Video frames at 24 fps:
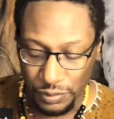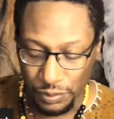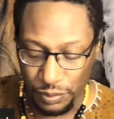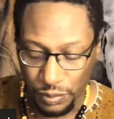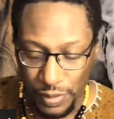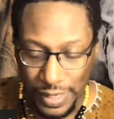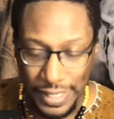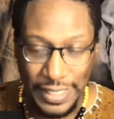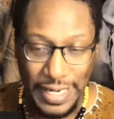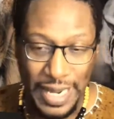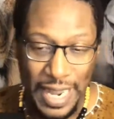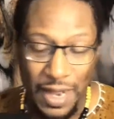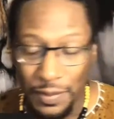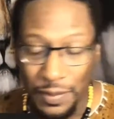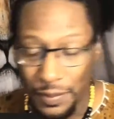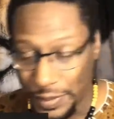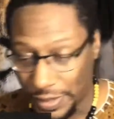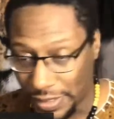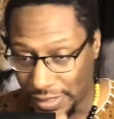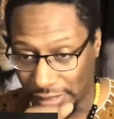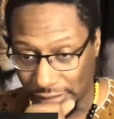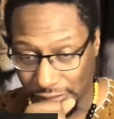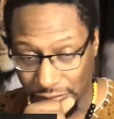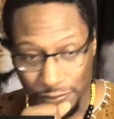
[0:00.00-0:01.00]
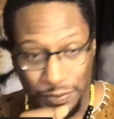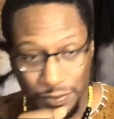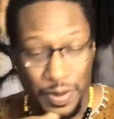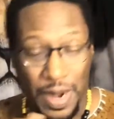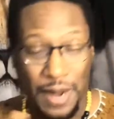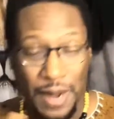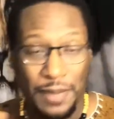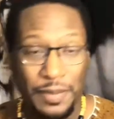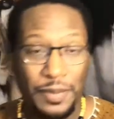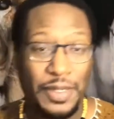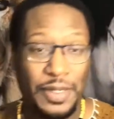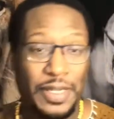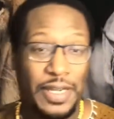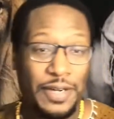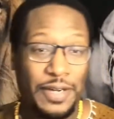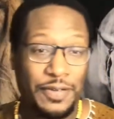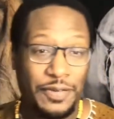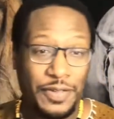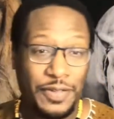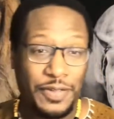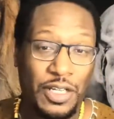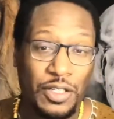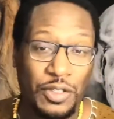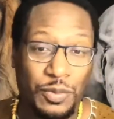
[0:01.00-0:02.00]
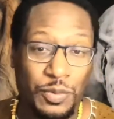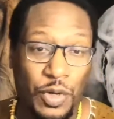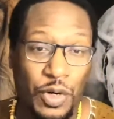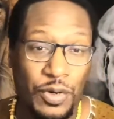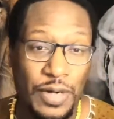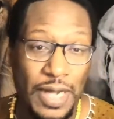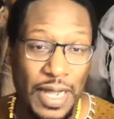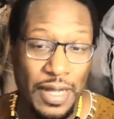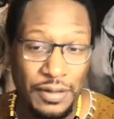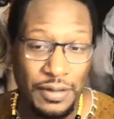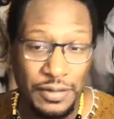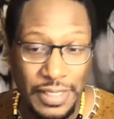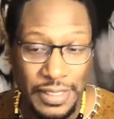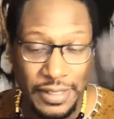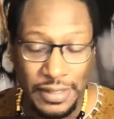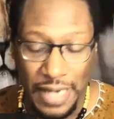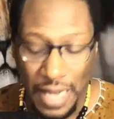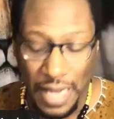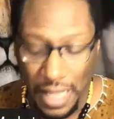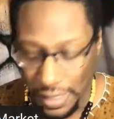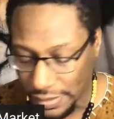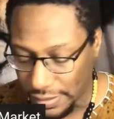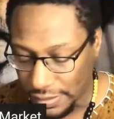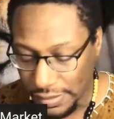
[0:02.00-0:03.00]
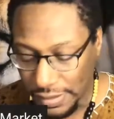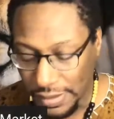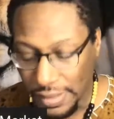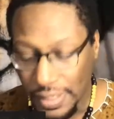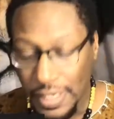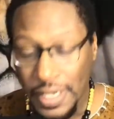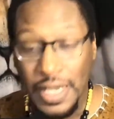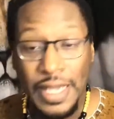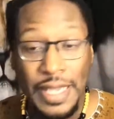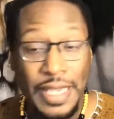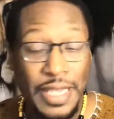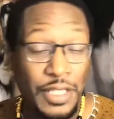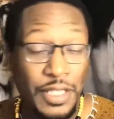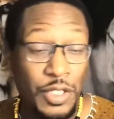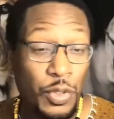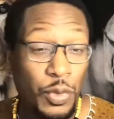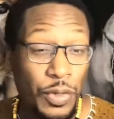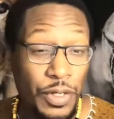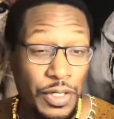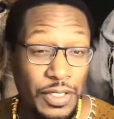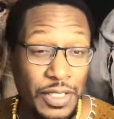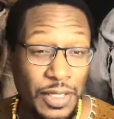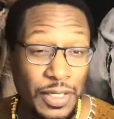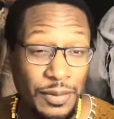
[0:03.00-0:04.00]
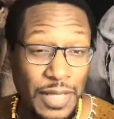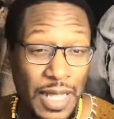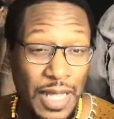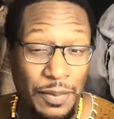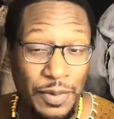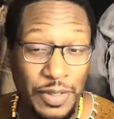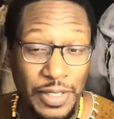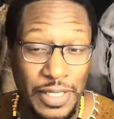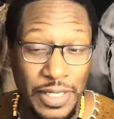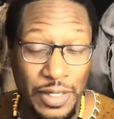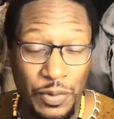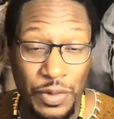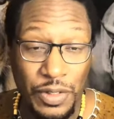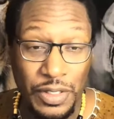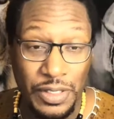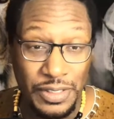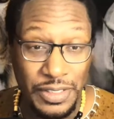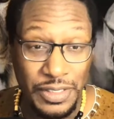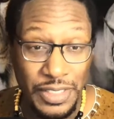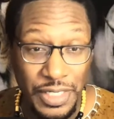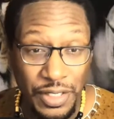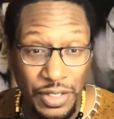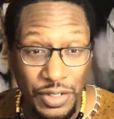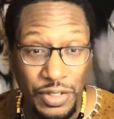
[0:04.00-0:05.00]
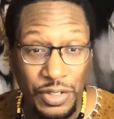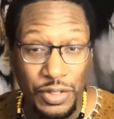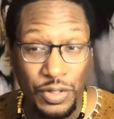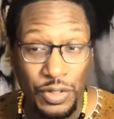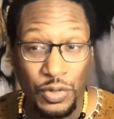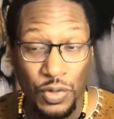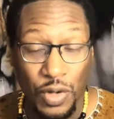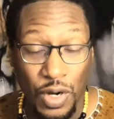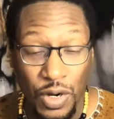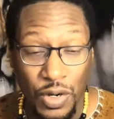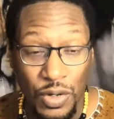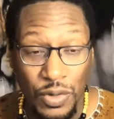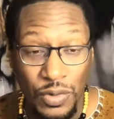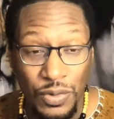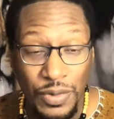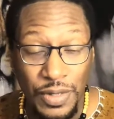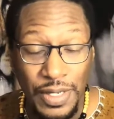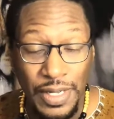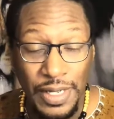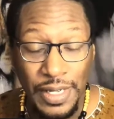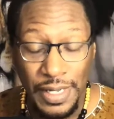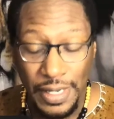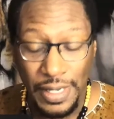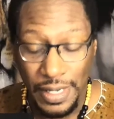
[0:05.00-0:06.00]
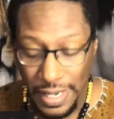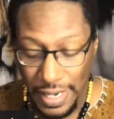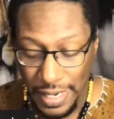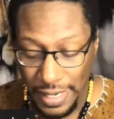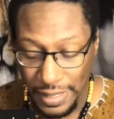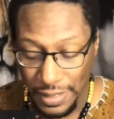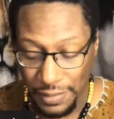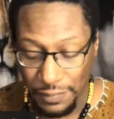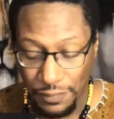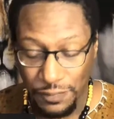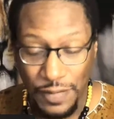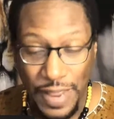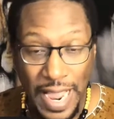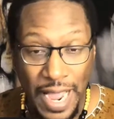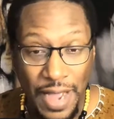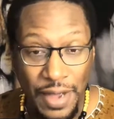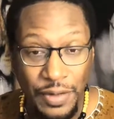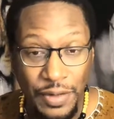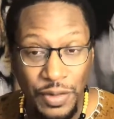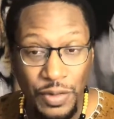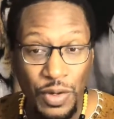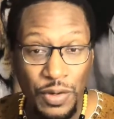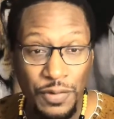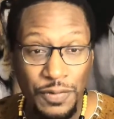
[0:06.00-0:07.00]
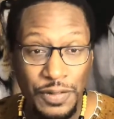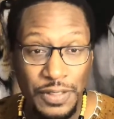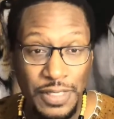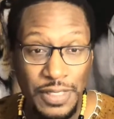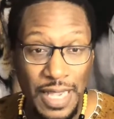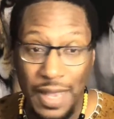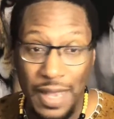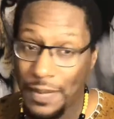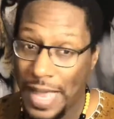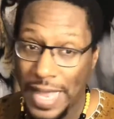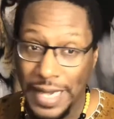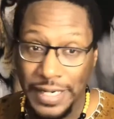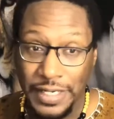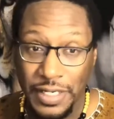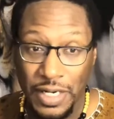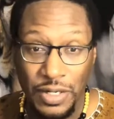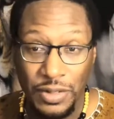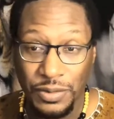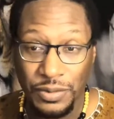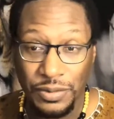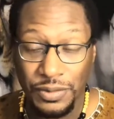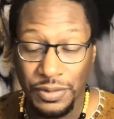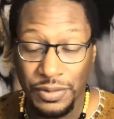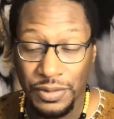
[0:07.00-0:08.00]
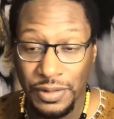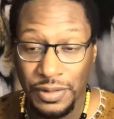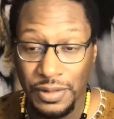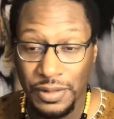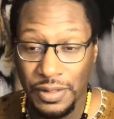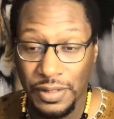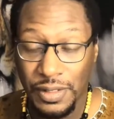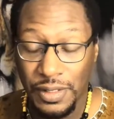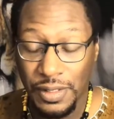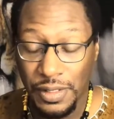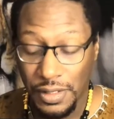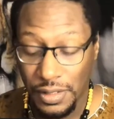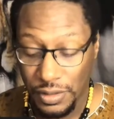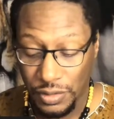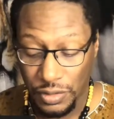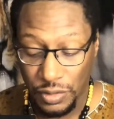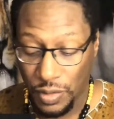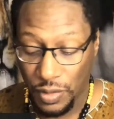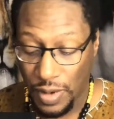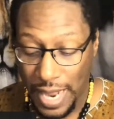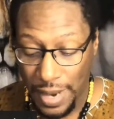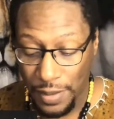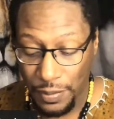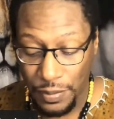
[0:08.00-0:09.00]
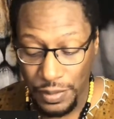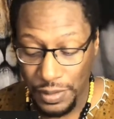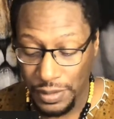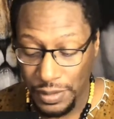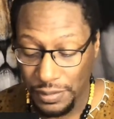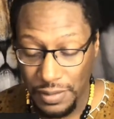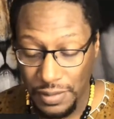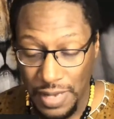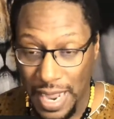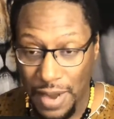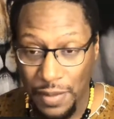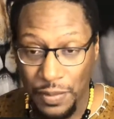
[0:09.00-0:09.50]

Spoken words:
breakout because of probably everything else broke out in technology. Is Twitter something I believe will continue to grow in value over time? I don't. So I would